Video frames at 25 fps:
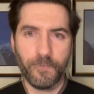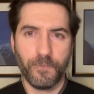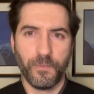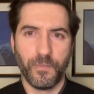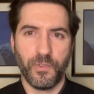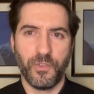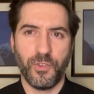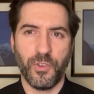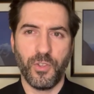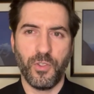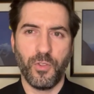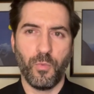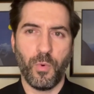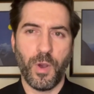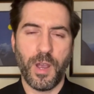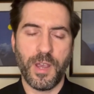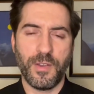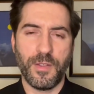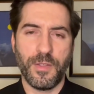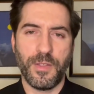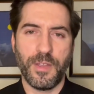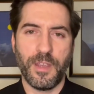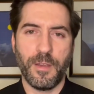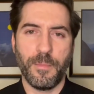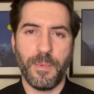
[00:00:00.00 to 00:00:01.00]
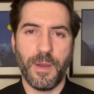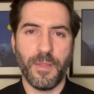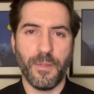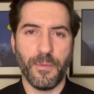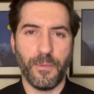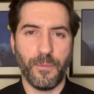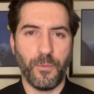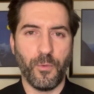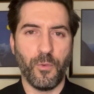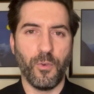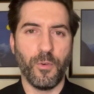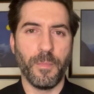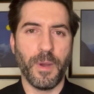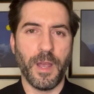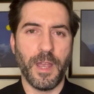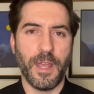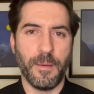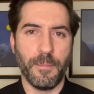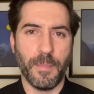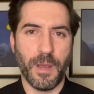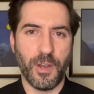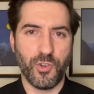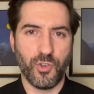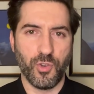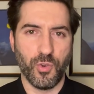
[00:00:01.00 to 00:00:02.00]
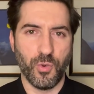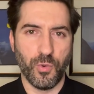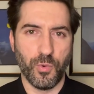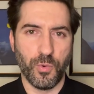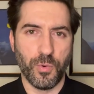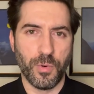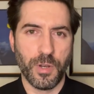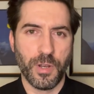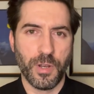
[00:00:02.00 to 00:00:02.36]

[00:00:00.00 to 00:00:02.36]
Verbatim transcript: So the way to think about the four main magical